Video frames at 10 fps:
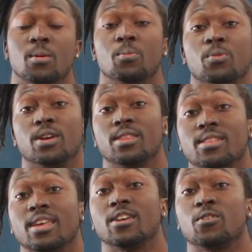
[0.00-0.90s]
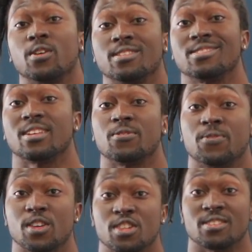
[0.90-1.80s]
Breathing increases the
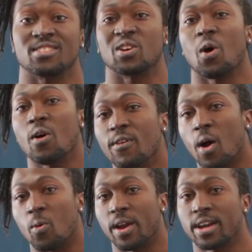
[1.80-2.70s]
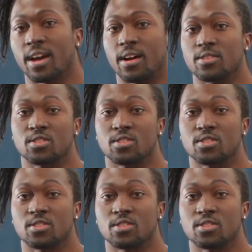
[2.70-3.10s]
efficiency of our workout.